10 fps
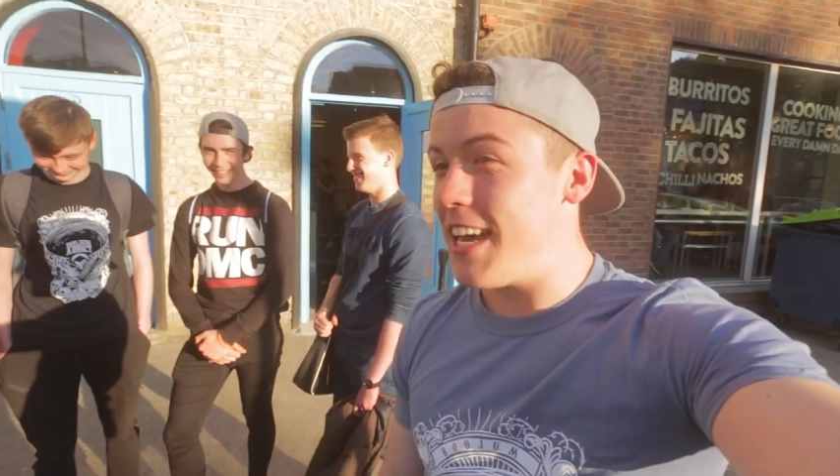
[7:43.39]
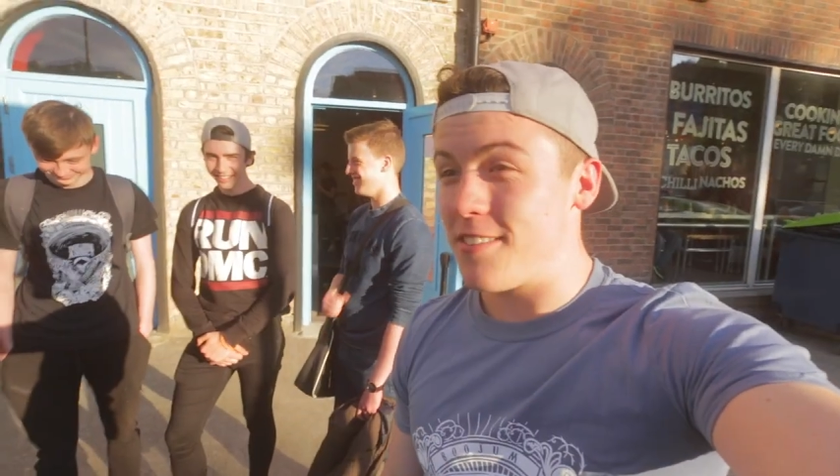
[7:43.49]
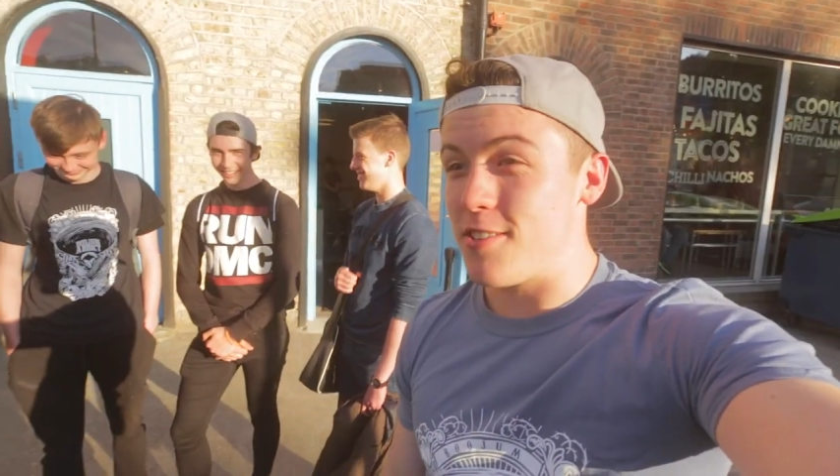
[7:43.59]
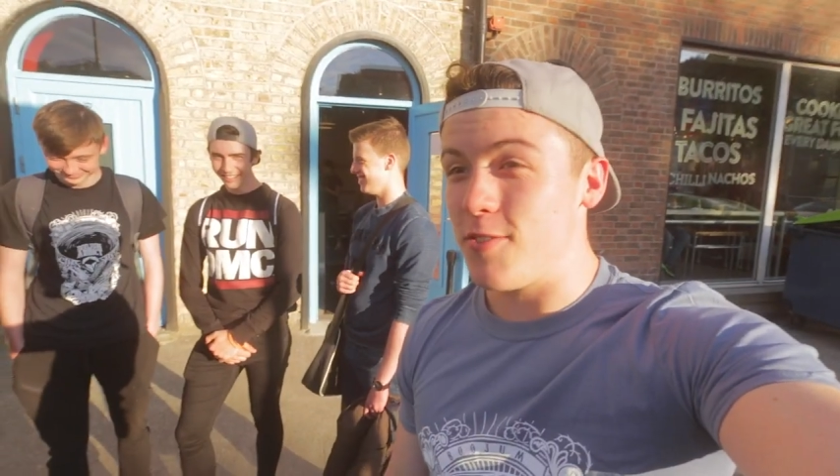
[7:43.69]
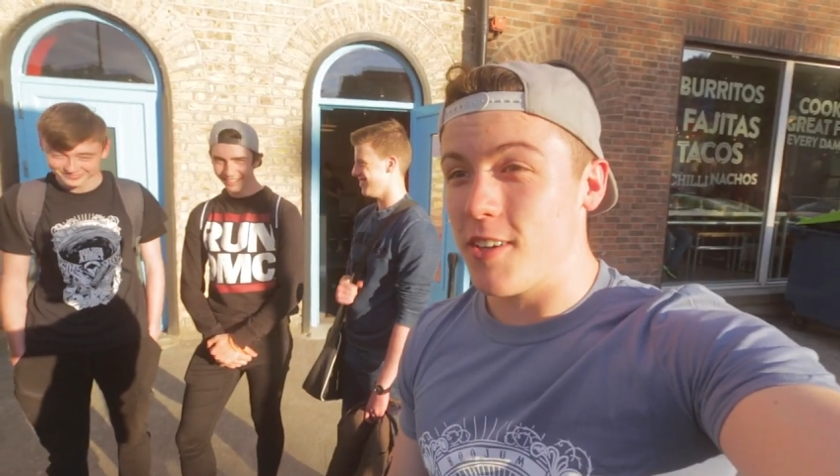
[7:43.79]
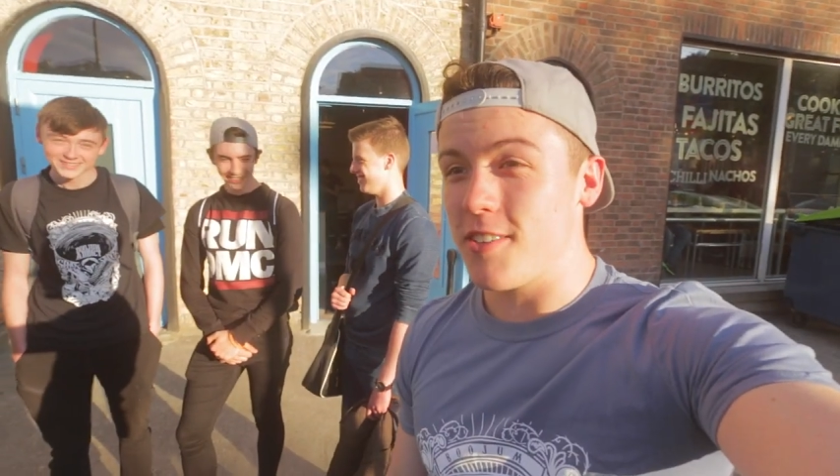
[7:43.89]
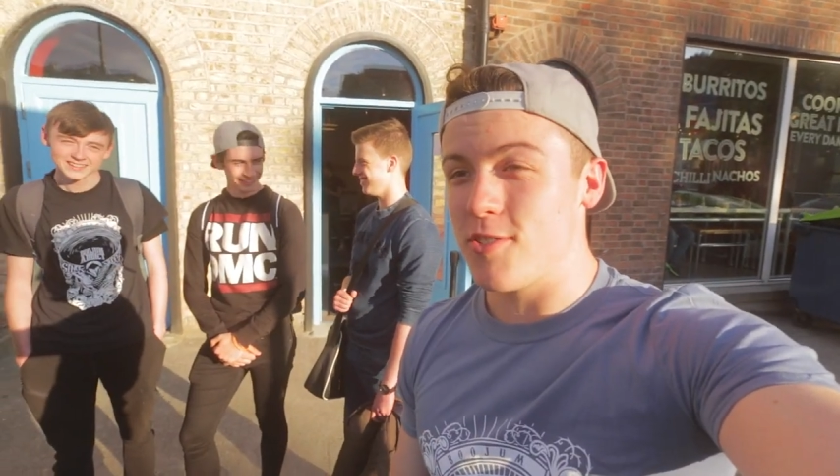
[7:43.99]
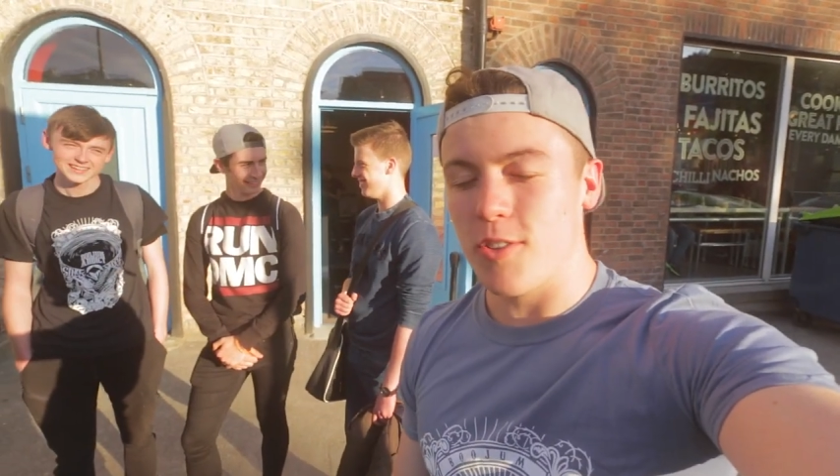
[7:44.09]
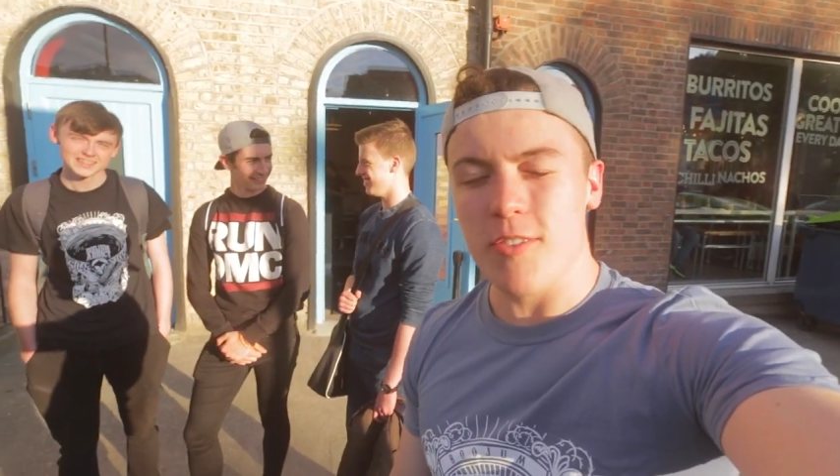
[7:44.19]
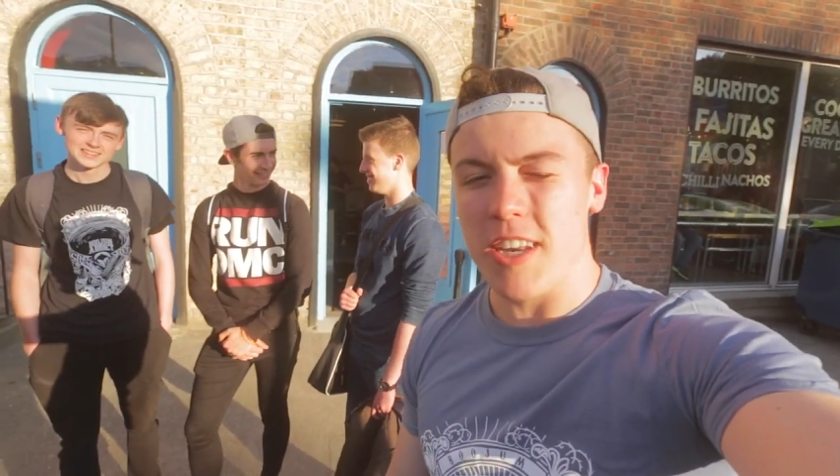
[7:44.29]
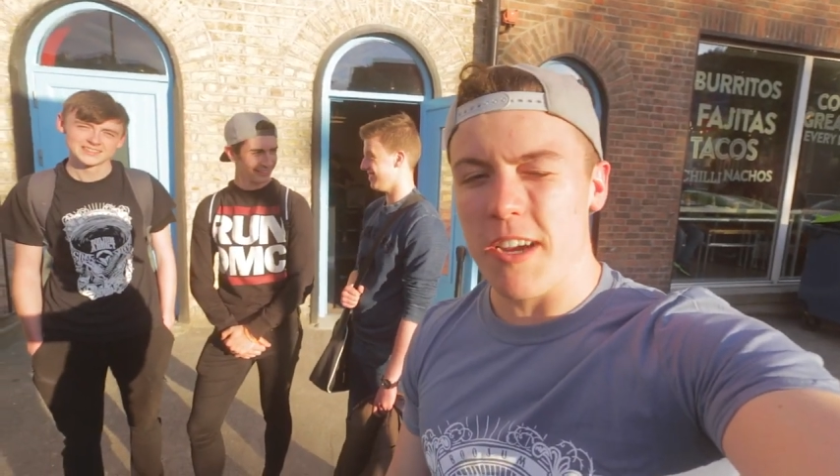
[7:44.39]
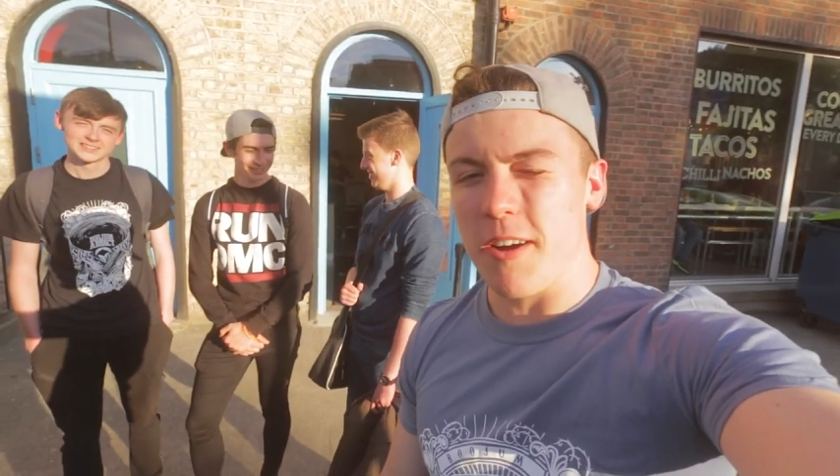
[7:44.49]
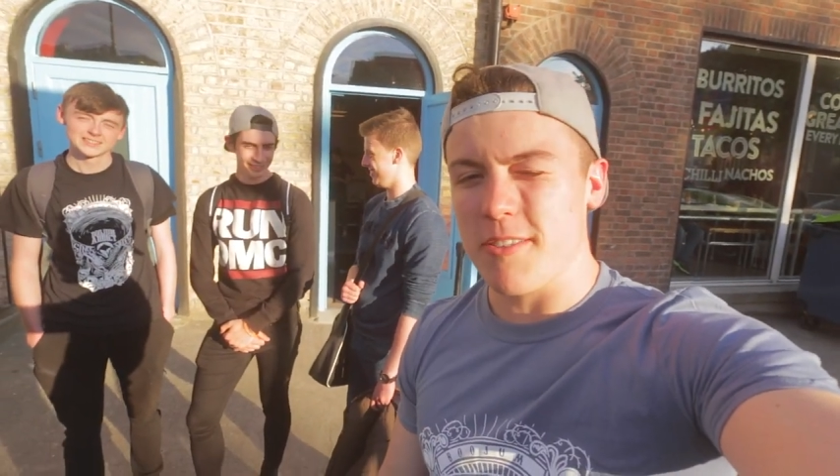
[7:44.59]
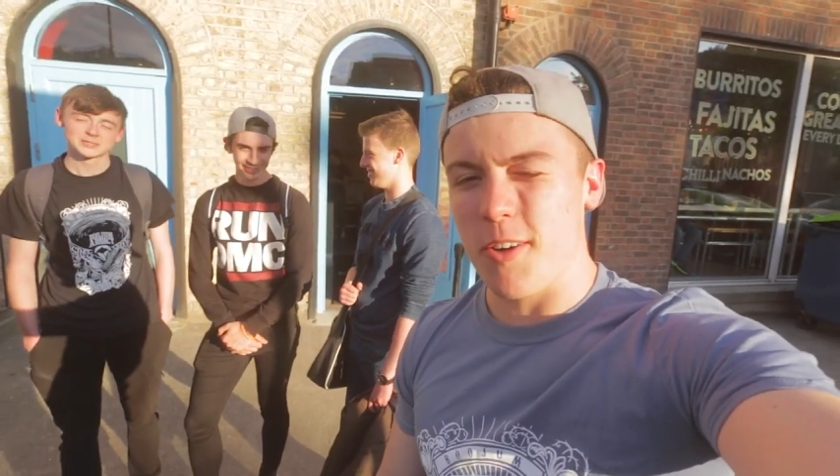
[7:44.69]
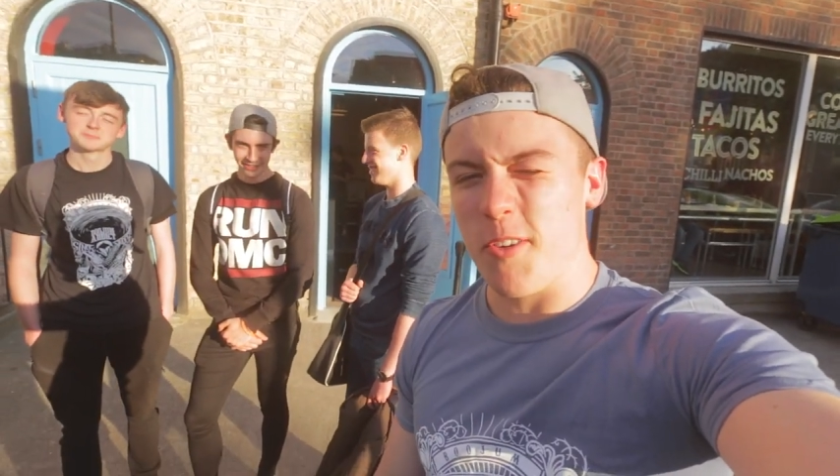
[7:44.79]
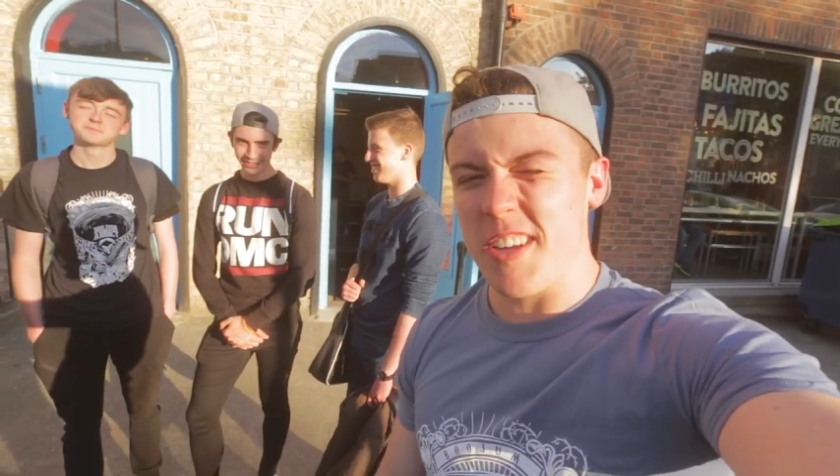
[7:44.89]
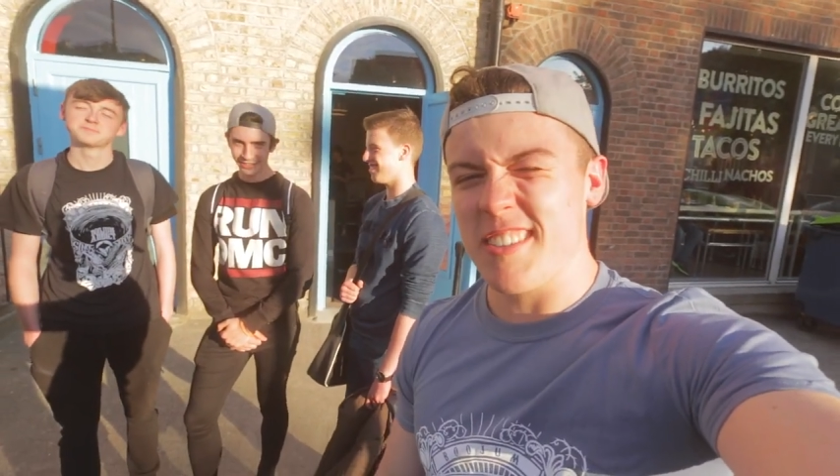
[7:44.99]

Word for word: Yeah, so if you guys enjoyed the video, as always,